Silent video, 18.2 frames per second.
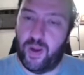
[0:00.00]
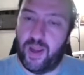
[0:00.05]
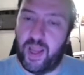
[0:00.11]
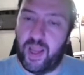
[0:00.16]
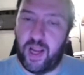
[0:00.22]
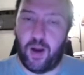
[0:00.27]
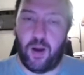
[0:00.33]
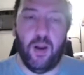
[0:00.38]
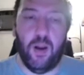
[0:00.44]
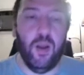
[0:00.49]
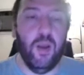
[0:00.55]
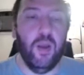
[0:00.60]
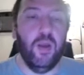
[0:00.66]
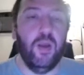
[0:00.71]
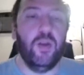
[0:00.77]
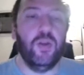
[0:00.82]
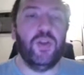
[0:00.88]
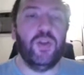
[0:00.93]
here.
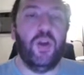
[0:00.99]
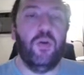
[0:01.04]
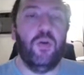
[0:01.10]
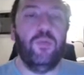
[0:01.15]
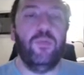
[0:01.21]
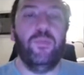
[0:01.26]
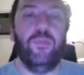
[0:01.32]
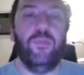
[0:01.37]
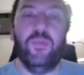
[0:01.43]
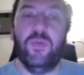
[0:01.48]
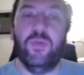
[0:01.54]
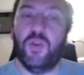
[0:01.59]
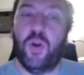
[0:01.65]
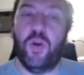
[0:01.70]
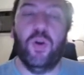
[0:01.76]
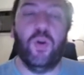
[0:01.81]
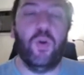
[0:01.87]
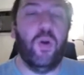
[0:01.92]
So,
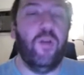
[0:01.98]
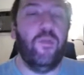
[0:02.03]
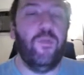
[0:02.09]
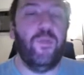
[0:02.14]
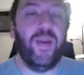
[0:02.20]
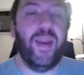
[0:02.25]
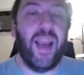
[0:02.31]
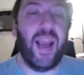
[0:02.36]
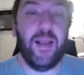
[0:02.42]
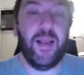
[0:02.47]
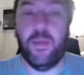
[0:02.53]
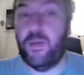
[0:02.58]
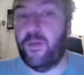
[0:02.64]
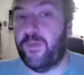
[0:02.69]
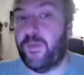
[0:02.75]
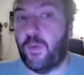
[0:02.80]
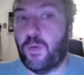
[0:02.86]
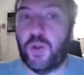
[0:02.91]
starting off, we got the
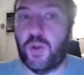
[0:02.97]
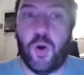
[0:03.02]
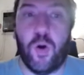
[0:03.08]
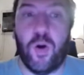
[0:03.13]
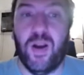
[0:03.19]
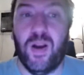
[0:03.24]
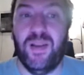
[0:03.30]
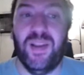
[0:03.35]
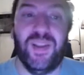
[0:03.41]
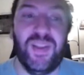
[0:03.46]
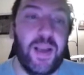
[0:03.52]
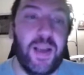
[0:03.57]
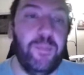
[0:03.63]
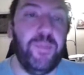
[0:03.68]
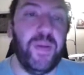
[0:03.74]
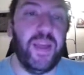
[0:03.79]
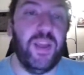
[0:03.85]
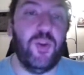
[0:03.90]
first card in the set,
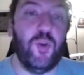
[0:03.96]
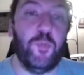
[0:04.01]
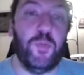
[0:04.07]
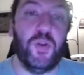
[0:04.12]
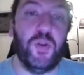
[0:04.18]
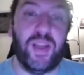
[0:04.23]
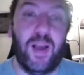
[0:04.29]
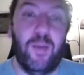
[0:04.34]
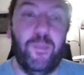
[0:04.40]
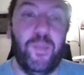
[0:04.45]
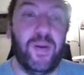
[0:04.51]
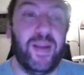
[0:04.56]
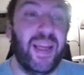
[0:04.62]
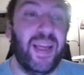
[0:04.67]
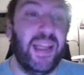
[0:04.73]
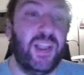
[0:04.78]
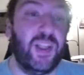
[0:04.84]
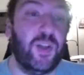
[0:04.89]
Beat Trooper Scout
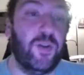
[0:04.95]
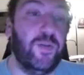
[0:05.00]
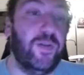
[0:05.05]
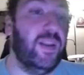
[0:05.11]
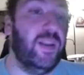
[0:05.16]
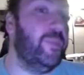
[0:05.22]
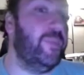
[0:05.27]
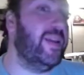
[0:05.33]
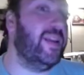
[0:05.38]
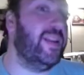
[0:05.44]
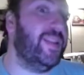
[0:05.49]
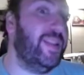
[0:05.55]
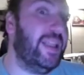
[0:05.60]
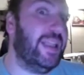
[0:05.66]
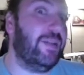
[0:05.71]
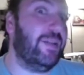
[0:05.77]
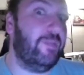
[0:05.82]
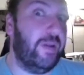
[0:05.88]
Bookie. It's going to be a
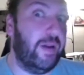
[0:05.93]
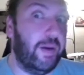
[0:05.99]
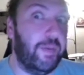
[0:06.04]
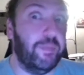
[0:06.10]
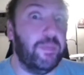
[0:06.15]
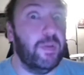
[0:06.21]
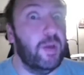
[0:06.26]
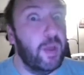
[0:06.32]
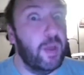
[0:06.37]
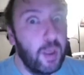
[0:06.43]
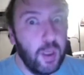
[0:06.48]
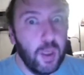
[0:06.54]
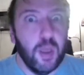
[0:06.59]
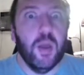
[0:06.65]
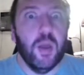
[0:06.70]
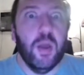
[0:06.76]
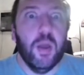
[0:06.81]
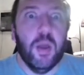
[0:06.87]
secret rare.
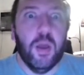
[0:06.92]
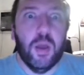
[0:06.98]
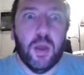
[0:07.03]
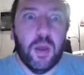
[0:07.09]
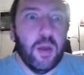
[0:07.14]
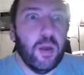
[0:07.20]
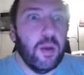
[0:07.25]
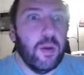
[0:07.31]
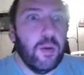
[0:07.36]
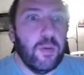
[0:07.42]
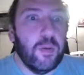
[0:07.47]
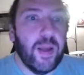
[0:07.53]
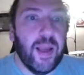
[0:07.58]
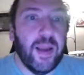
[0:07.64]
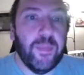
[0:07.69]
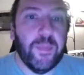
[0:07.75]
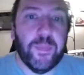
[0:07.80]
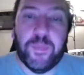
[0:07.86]

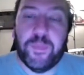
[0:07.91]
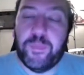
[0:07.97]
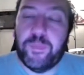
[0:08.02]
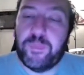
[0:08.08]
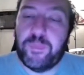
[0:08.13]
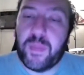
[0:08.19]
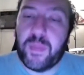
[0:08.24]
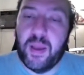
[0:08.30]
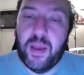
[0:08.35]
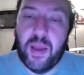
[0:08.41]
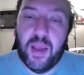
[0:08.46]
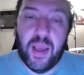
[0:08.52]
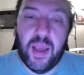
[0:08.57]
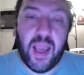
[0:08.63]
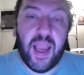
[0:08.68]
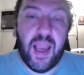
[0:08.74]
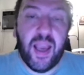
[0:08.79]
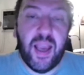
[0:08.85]
Okay.
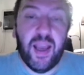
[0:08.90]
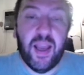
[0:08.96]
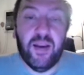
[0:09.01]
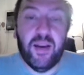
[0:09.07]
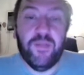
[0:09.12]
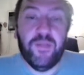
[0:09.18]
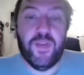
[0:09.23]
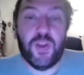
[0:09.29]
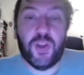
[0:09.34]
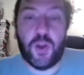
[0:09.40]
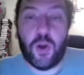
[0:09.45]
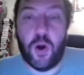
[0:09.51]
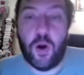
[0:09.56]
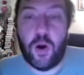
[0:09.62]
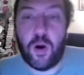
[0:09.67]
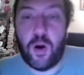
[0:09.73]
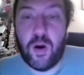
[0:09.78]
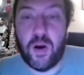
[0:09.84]
And if this
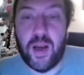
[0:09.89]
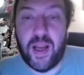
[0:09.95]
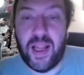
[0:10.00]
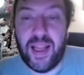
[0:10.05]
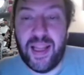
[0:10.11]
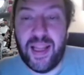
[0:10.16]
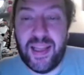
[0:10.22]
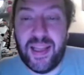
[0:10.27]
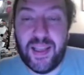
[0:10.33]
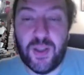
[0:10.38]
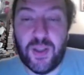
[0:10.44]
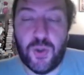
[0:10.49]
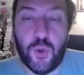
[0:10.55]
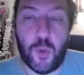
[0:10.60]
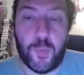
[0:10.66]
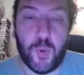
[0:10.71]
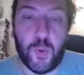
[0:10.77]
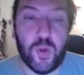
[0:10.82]
card is
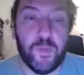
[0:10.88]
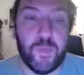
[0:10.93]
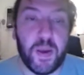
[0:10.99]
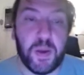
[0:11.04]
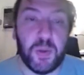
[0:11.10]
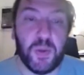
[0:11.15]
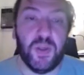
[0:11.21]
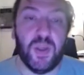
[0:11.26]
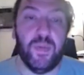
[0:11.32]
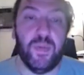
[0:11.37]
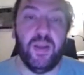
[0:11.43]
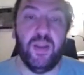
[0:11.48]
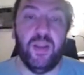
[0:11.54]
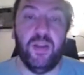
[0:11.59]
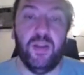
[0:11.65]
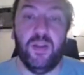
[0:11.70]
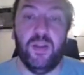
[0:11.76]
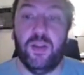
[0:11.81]
normal or special
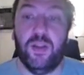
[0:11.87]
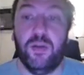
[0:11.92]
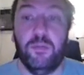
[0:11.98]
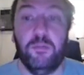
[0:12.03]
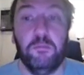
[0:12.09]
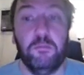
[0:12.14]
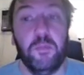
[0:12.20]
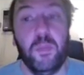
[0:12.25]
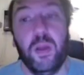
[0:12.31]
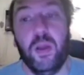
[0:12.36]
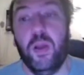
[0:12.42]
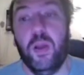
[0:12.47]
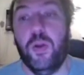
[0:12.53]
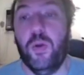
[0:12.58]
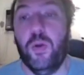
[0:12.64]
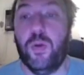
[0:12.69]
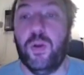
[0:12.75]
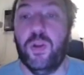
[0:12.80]
summoned,
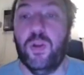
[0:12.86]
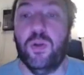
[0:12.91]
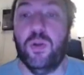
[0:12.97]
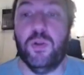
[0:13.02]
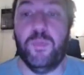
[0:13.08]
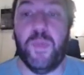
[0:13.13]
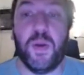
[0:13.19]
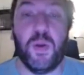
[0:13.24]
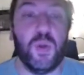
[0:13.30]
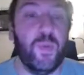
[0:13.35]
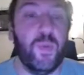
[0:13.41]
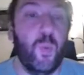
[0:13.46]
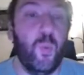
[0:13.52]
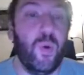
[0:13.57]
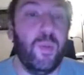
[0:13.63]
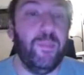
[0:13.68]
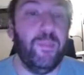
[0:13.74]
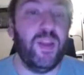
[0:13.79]
you can special summon
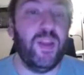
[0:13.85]
one Beat